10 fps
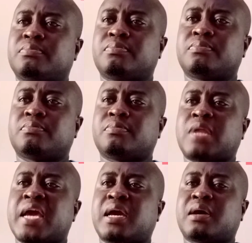like
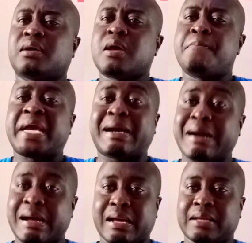a big car,
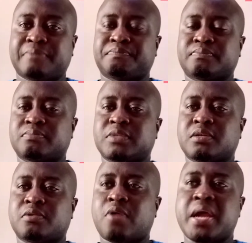
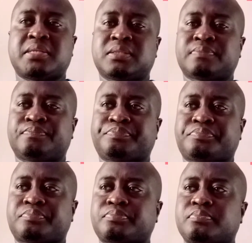right,
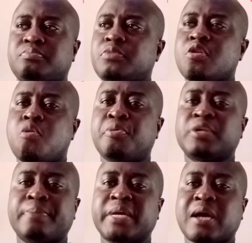or build a
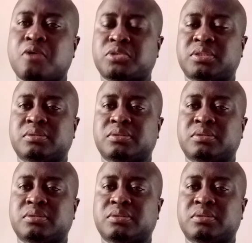big house.